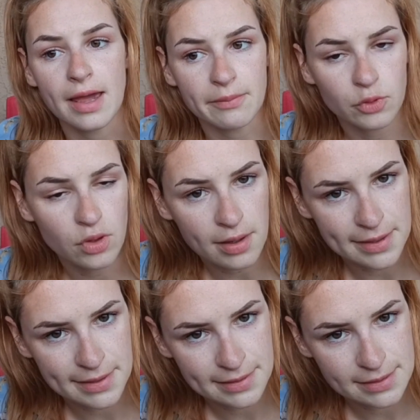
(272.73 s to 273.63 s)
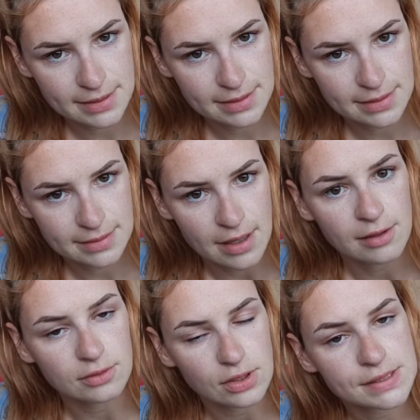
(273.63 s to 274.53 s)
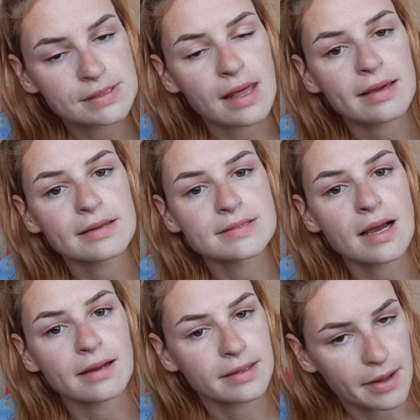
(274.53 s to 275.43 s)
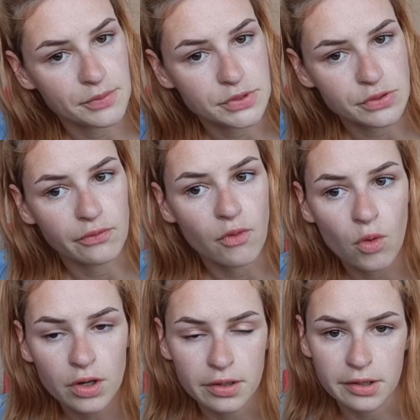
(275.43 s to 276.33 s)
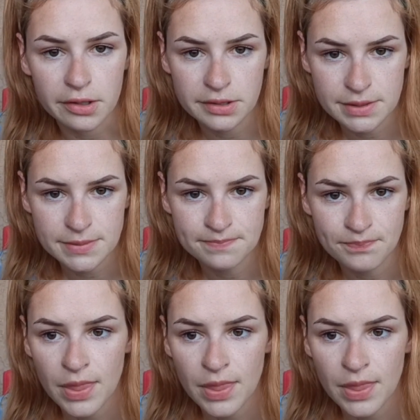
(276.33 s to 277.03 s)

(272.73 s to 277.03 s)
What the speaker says: and belongings looks like it's on an episode of Hoarders.